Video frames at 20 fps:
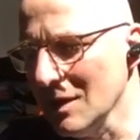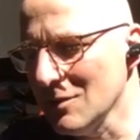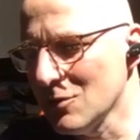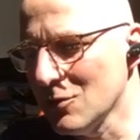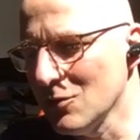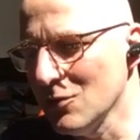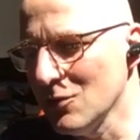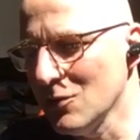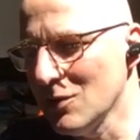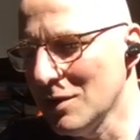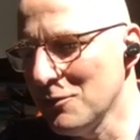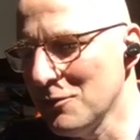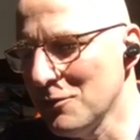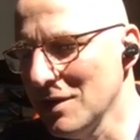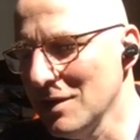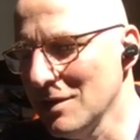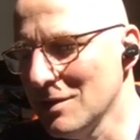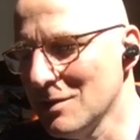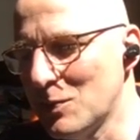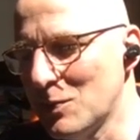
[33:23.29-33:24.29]
So I
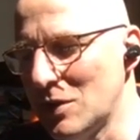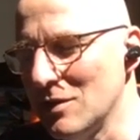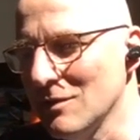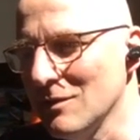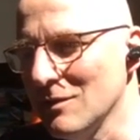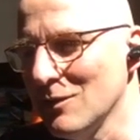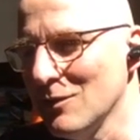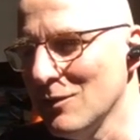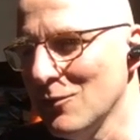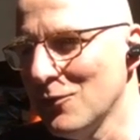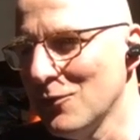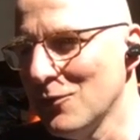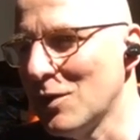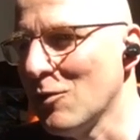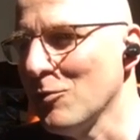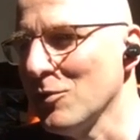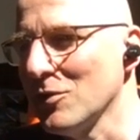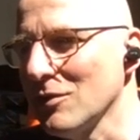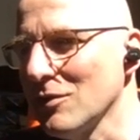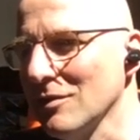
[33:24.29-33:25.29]
think it's been
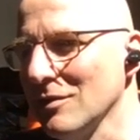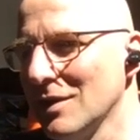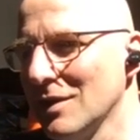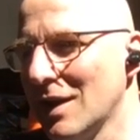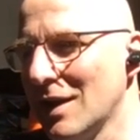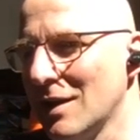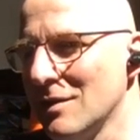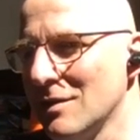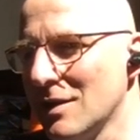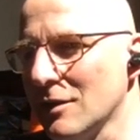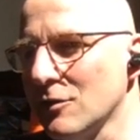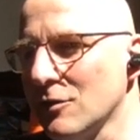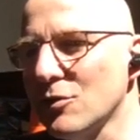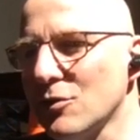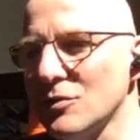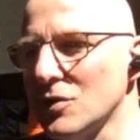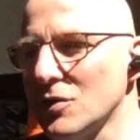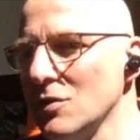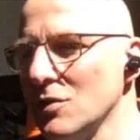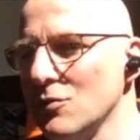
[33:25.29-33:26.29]
phenomenal, and that
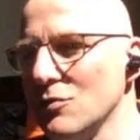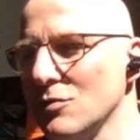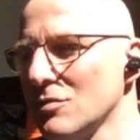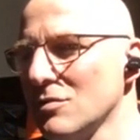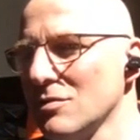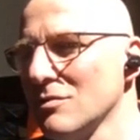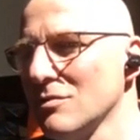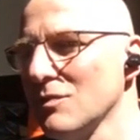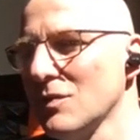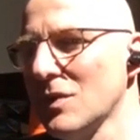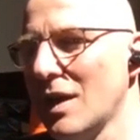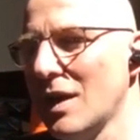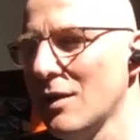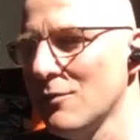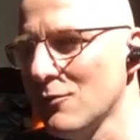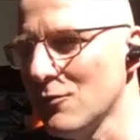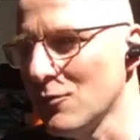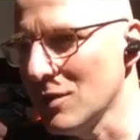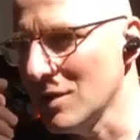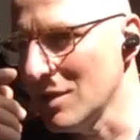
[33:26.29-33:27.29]
continues
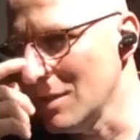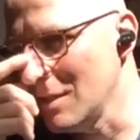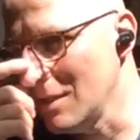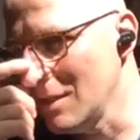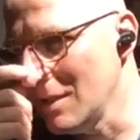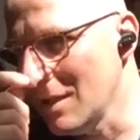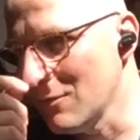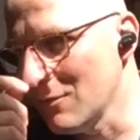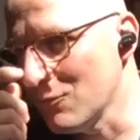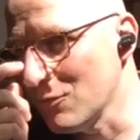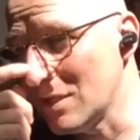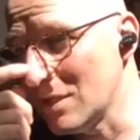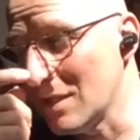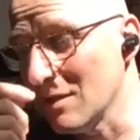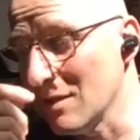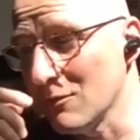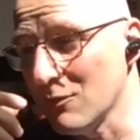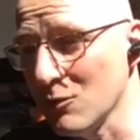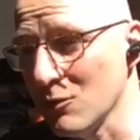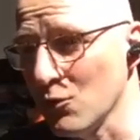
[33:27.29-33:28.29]
every
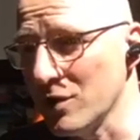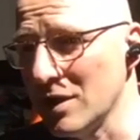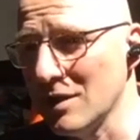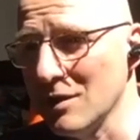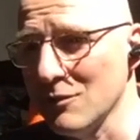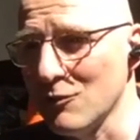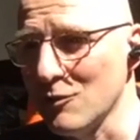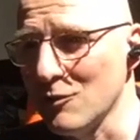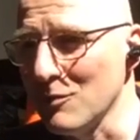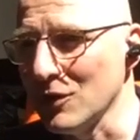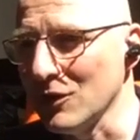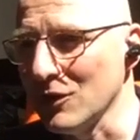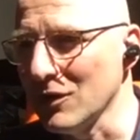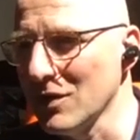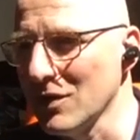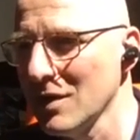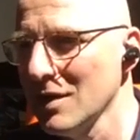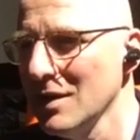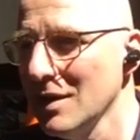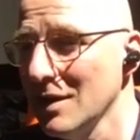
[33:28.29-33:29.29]
day, every week, every month,
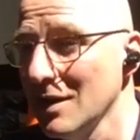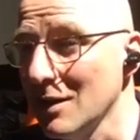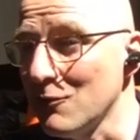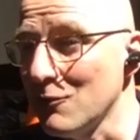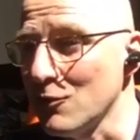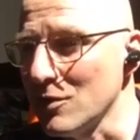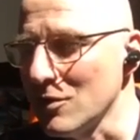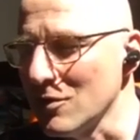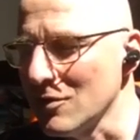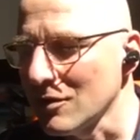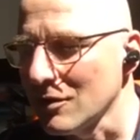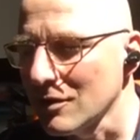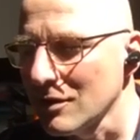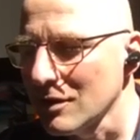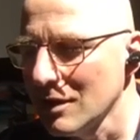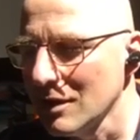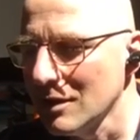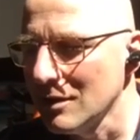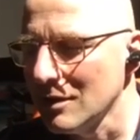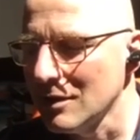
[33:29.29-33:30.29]
every year
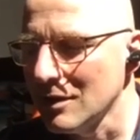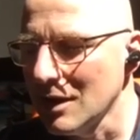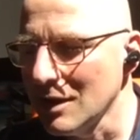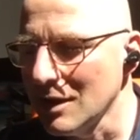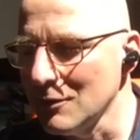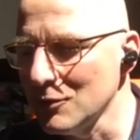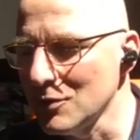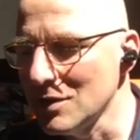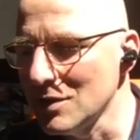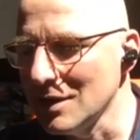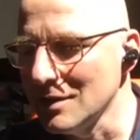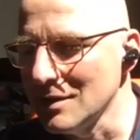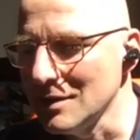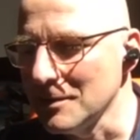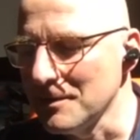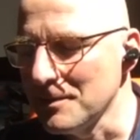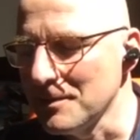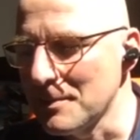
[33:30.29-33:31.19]
after that.